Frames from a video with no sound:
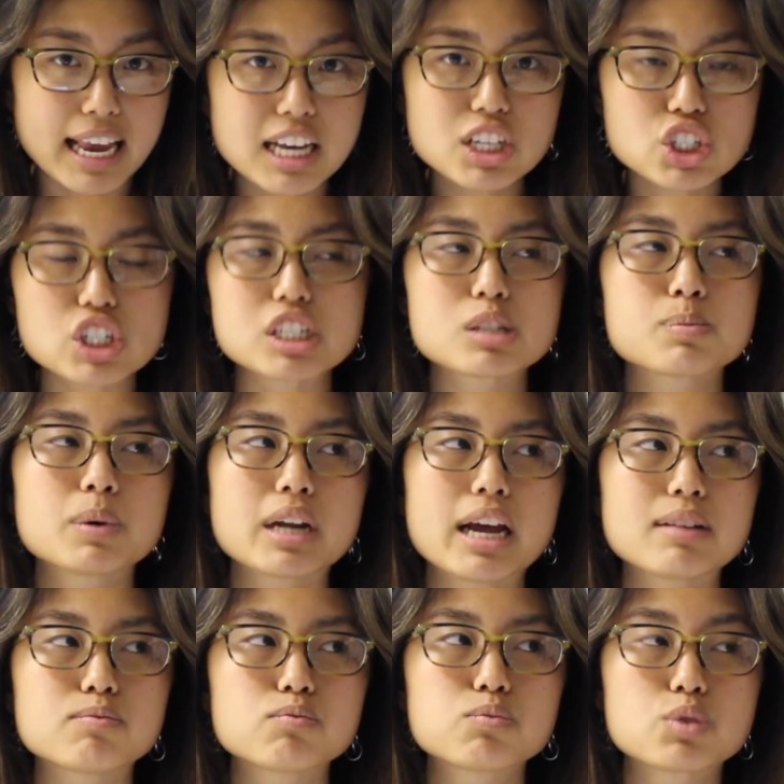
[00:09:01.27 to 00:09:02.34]
ages, but
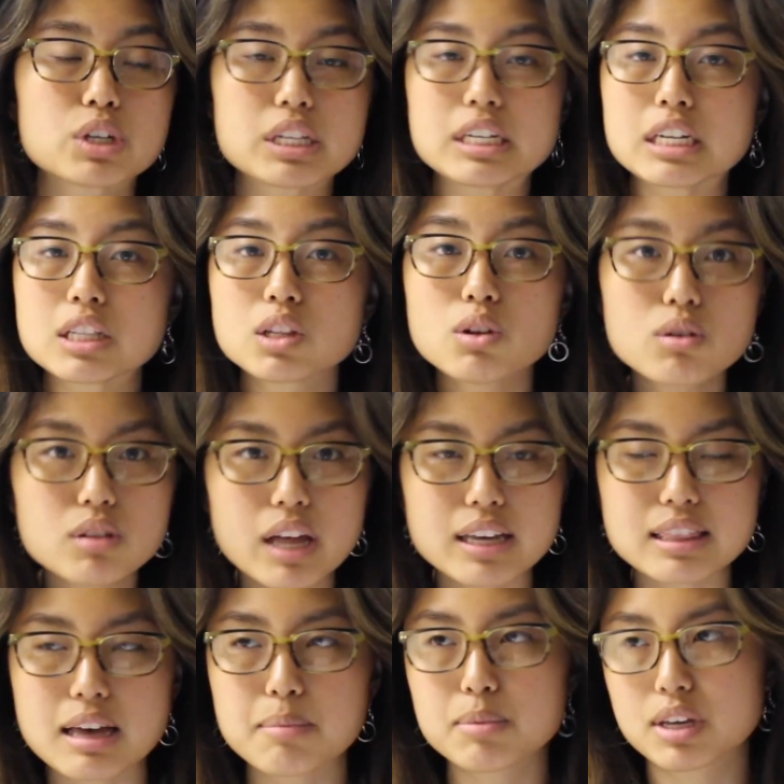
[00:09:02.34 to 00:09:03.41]
I really didn't look
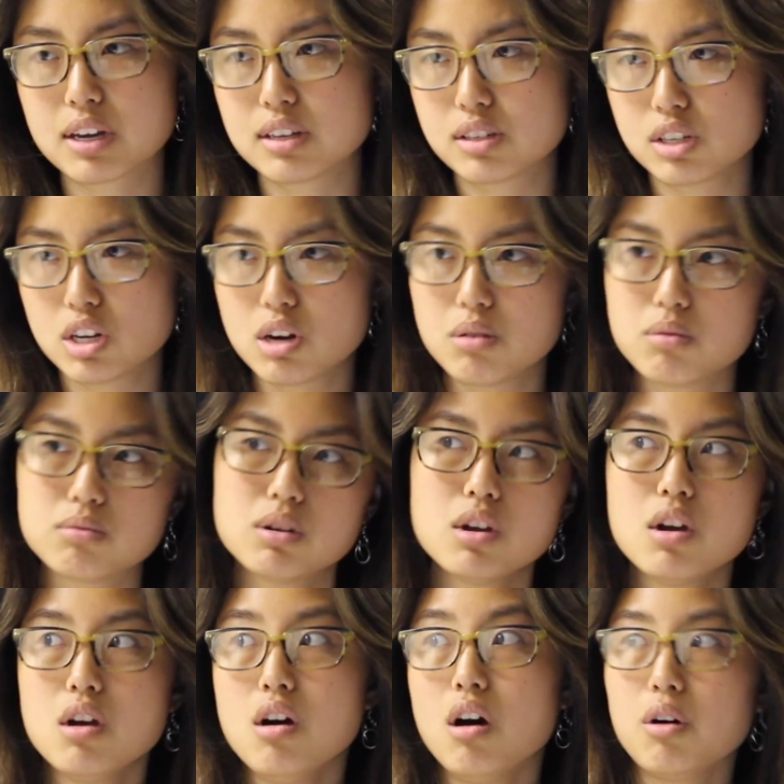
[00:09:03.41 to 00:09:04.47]
like them because, you know,
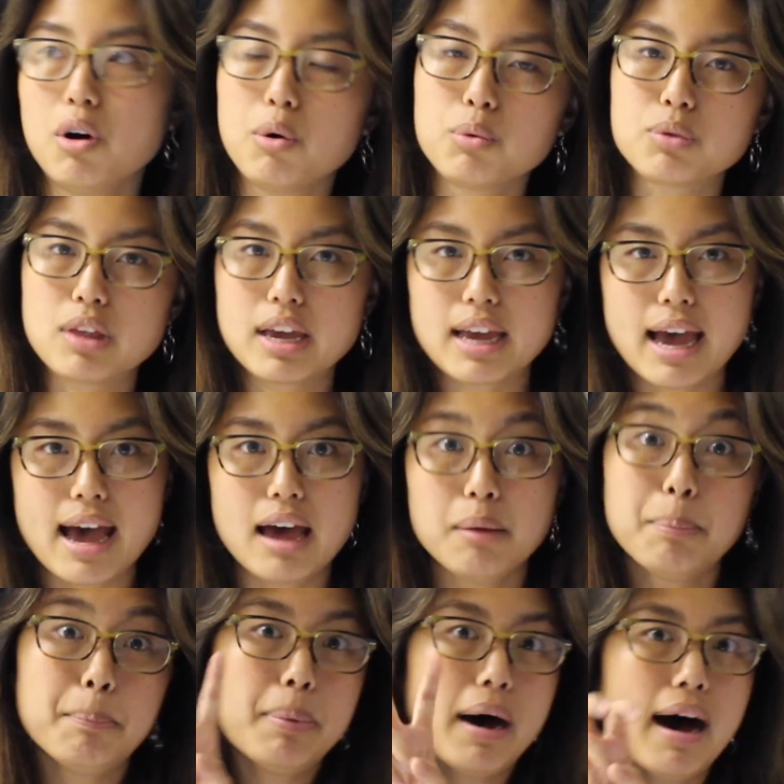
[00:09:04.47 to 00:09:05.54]
they
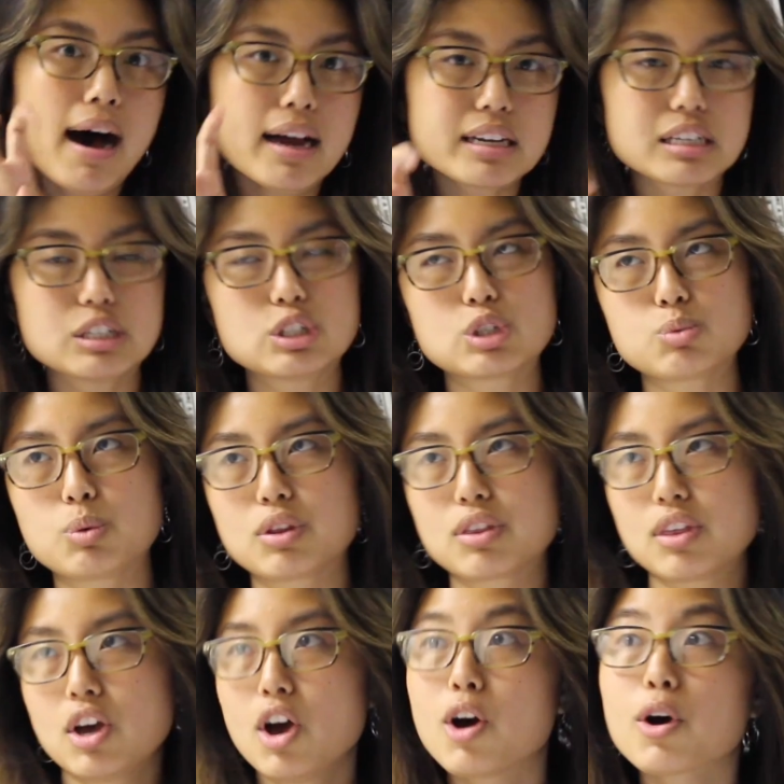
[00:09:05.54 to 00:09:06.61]
had bodies with
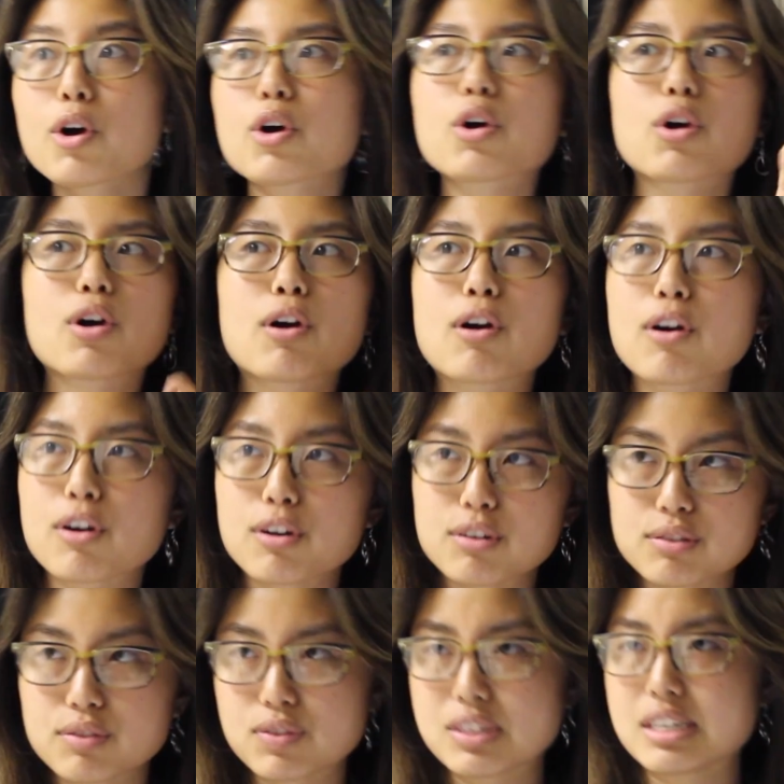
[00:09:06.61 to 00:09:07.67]

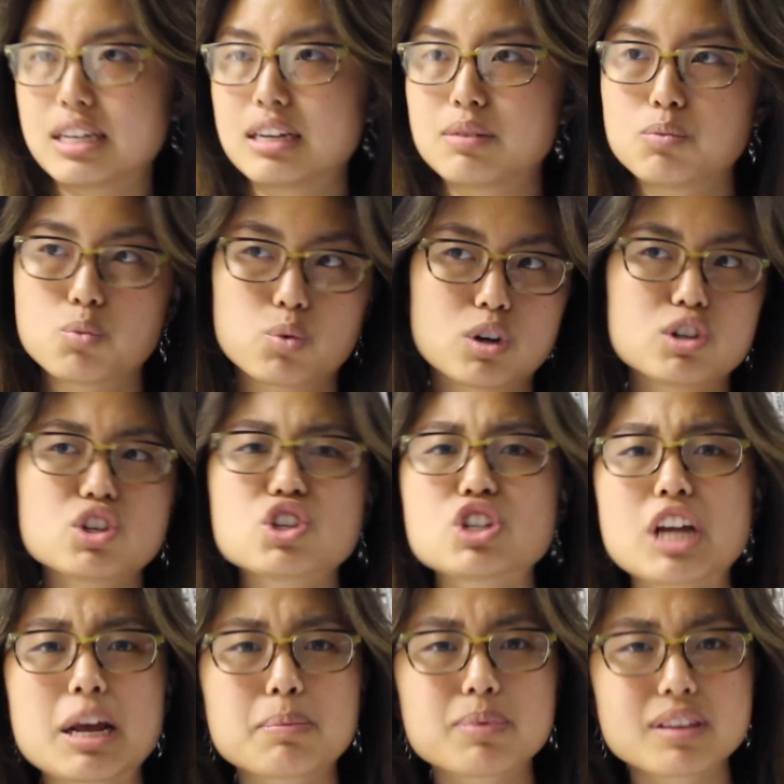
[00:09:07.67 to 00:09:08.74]
curves and weren't
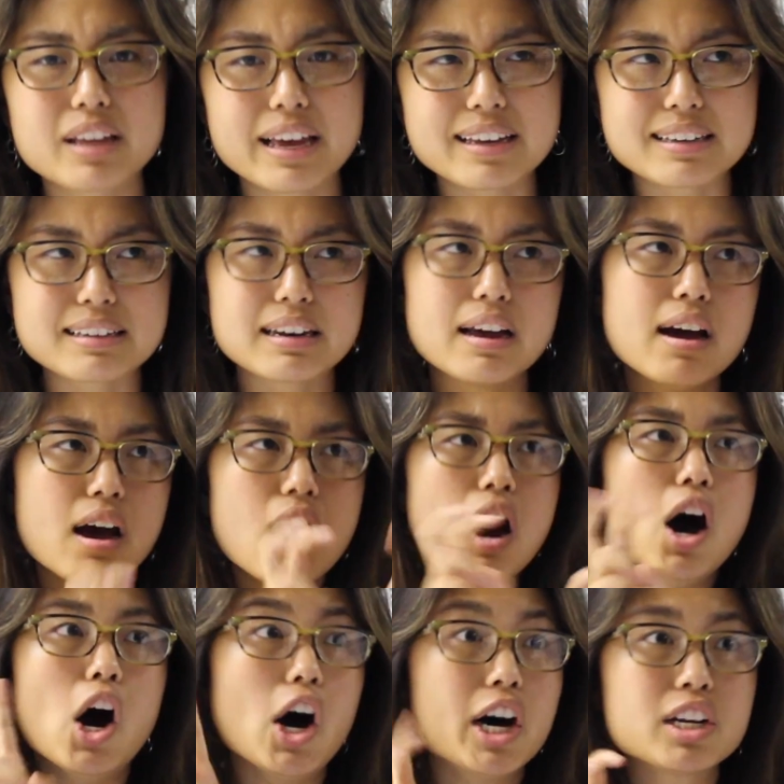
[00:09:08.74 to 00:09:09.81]
shaped like an
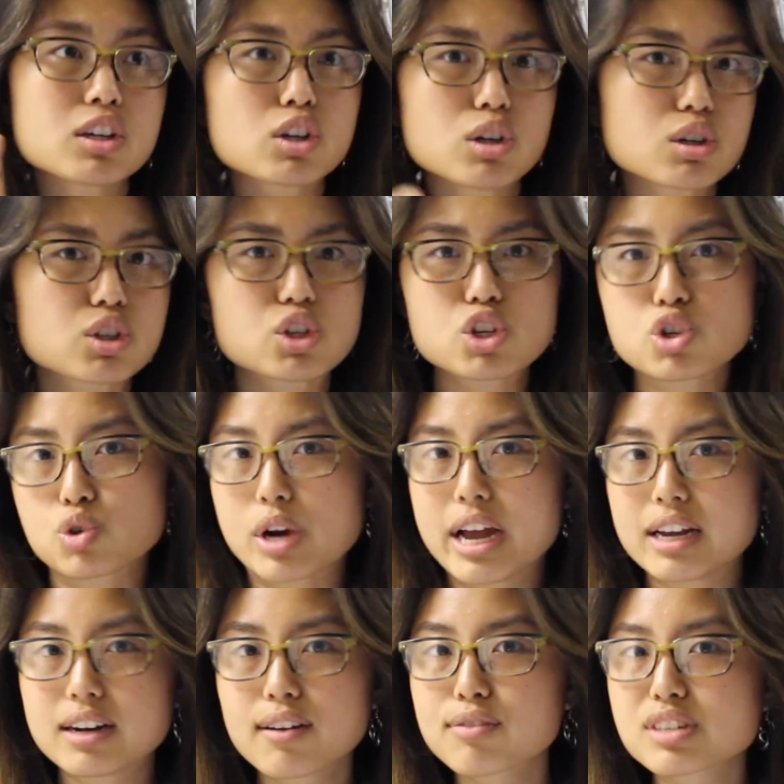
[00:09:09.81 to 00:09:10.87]
uncooked
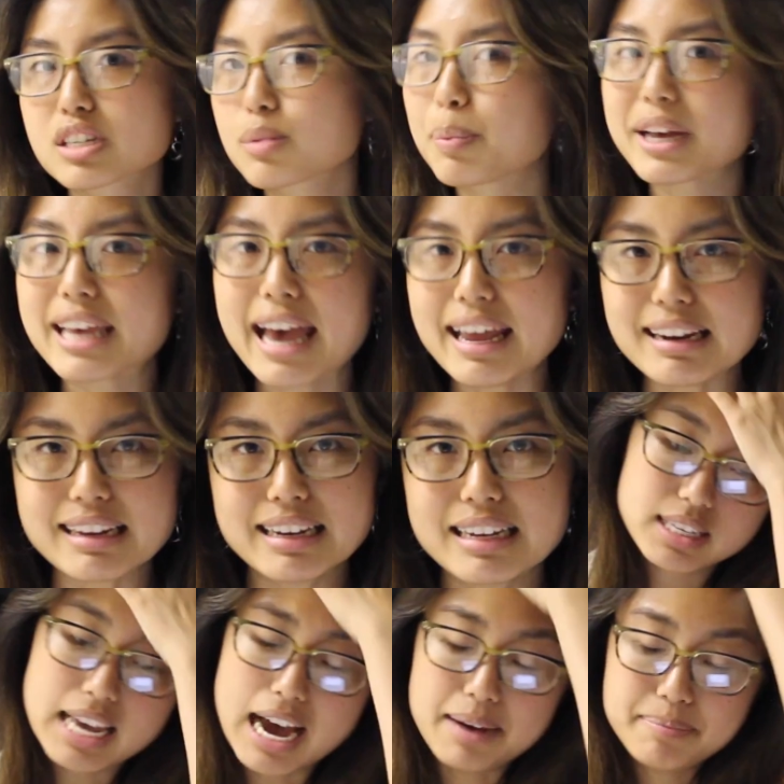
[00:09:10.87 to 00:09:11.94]
strand of spaghetti.
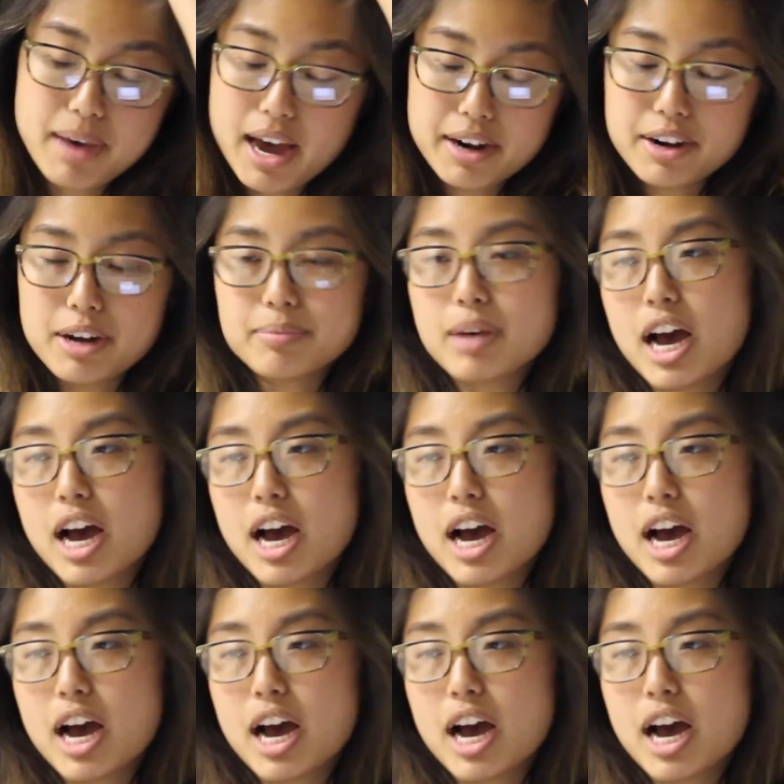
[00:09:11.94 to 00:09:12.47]
Yeah, I don't know.